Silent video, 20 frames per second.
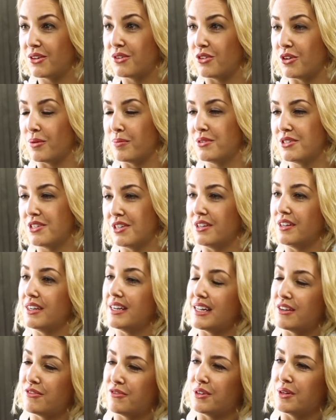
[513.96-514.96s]
a good
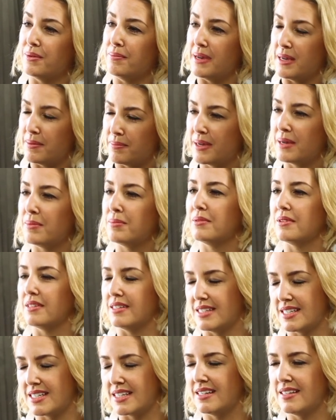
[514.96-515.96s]
opportunity for you to meet people
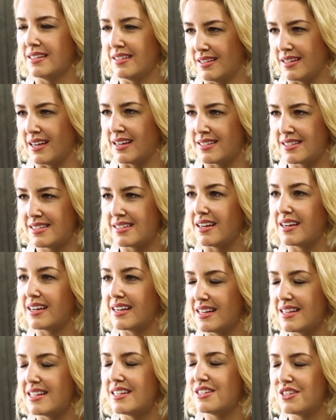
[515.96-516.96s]
and to get started
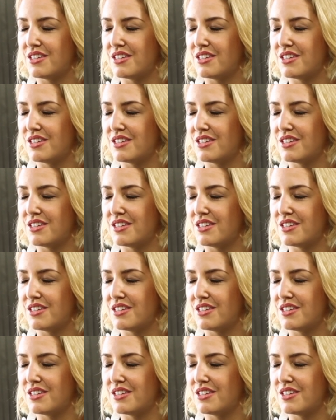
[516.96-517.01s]
in the